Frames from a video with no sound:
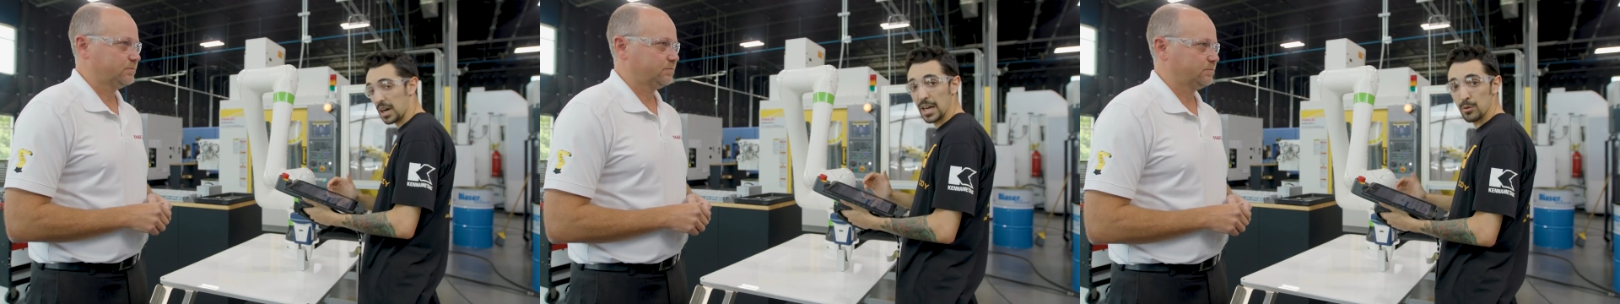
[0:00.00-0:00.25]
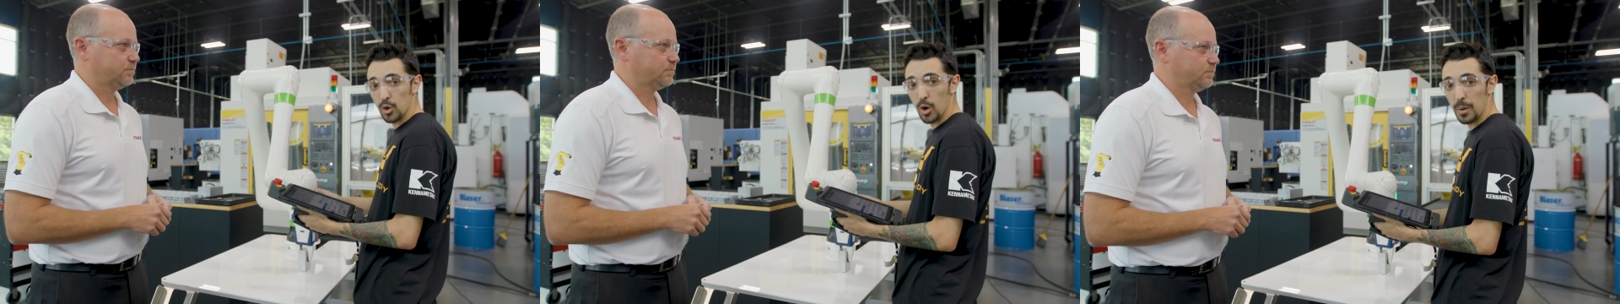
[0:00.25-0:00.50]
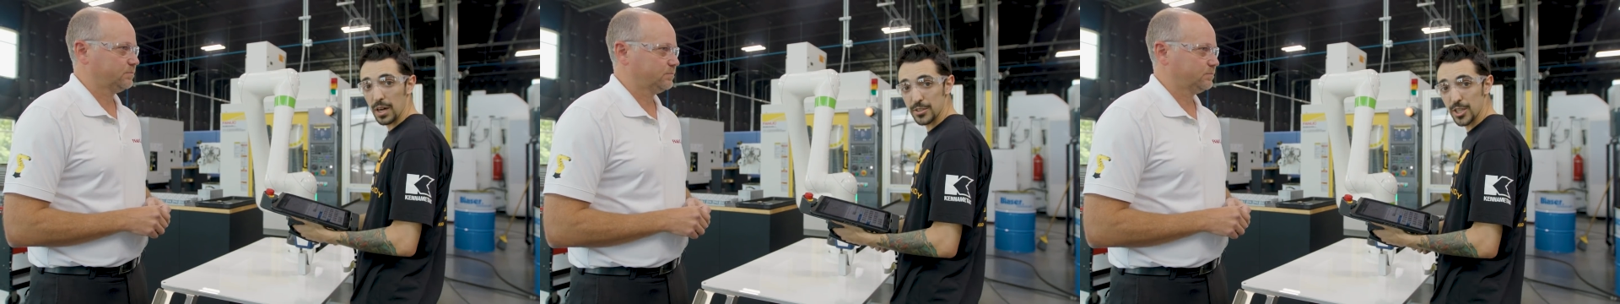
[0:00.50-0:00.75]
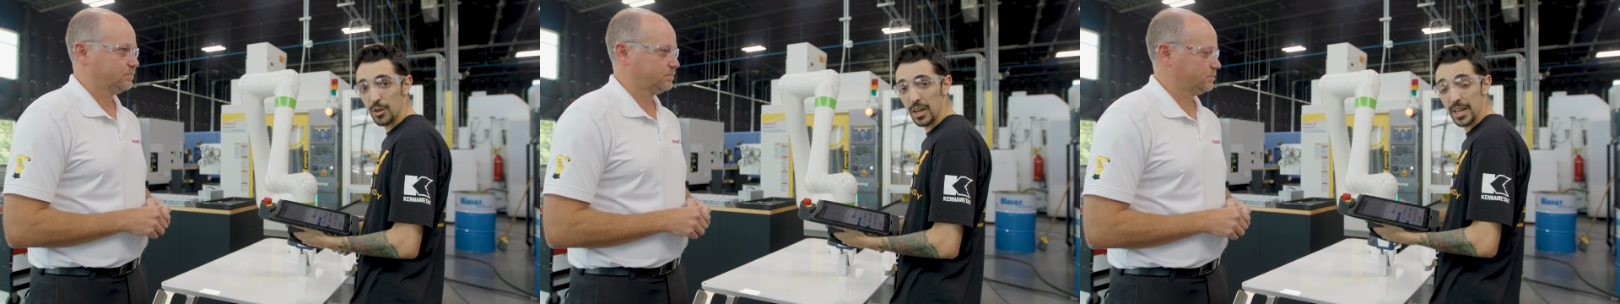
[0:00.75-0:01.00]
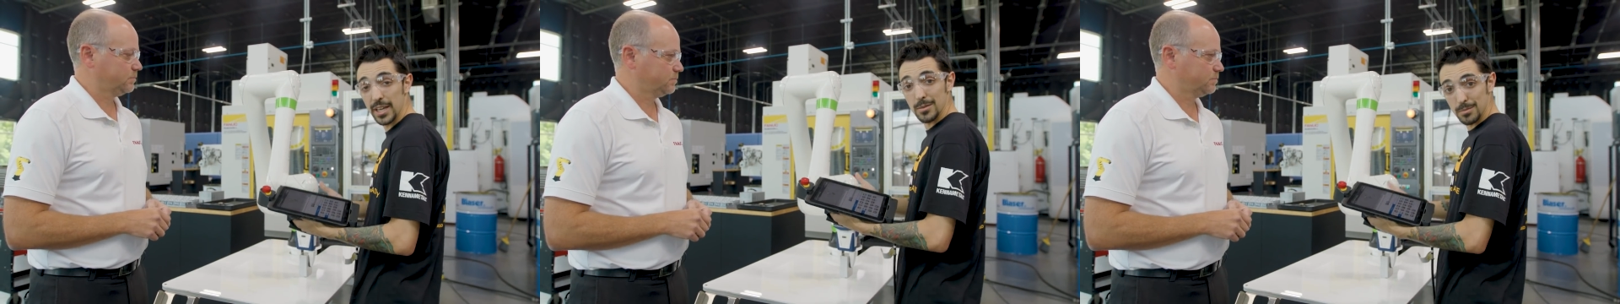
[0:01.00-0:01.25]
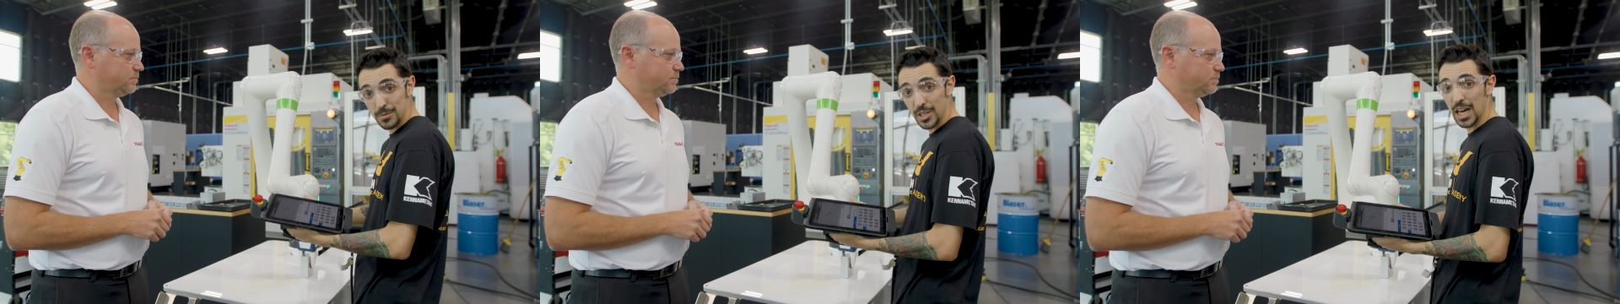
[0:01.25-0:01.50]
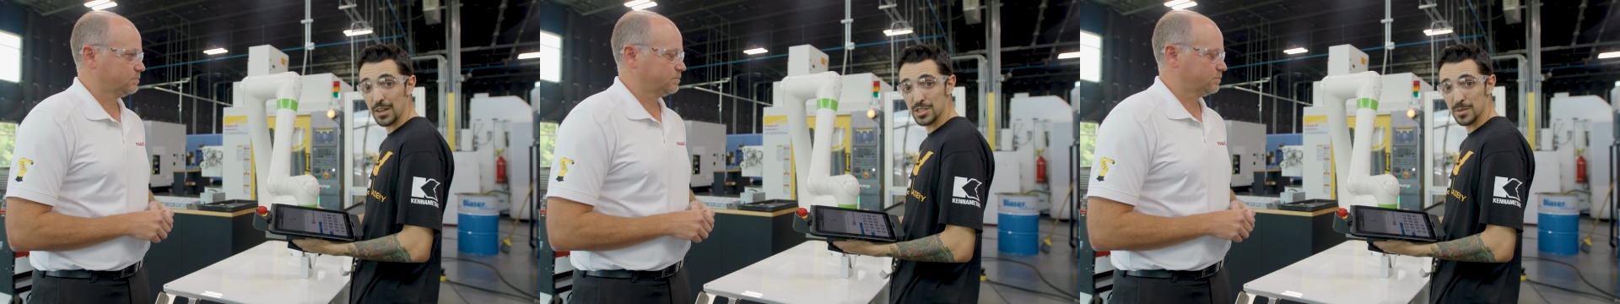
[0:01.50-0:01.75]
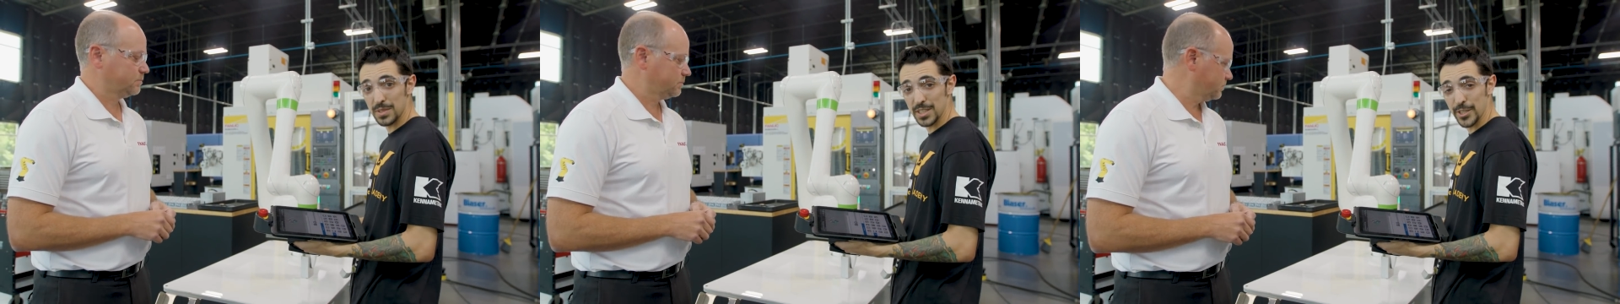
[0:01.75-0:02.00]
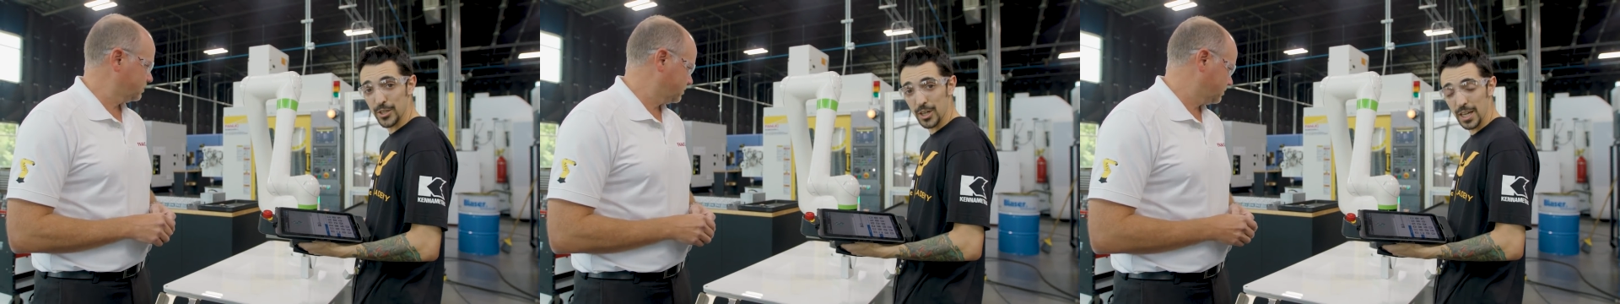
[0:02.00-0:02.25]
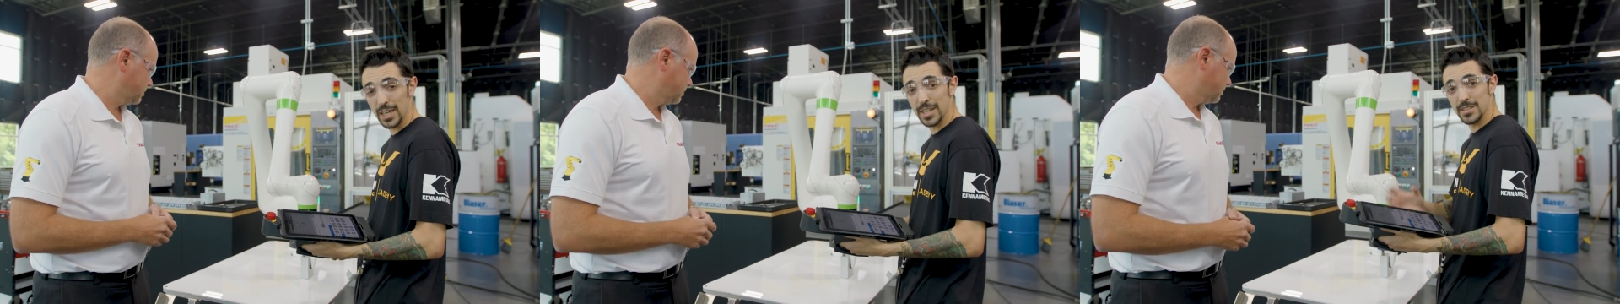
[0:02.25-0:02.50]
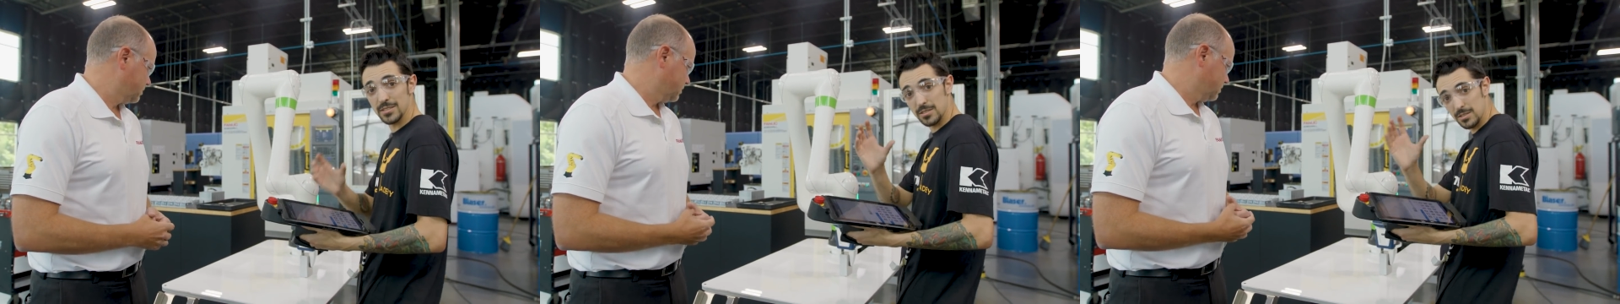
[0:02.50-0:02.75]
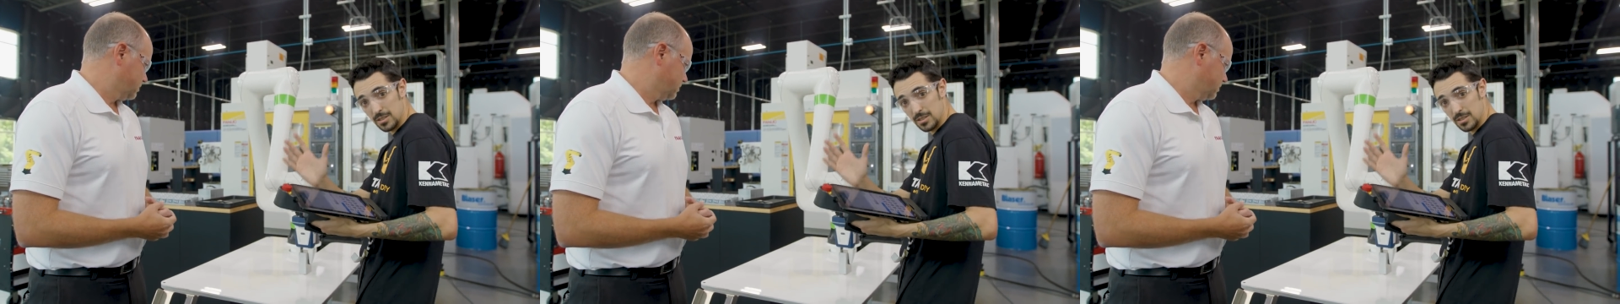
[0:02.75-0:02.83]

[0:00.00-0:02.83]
Speaker 1: my robot know, hey, you have something in your hand,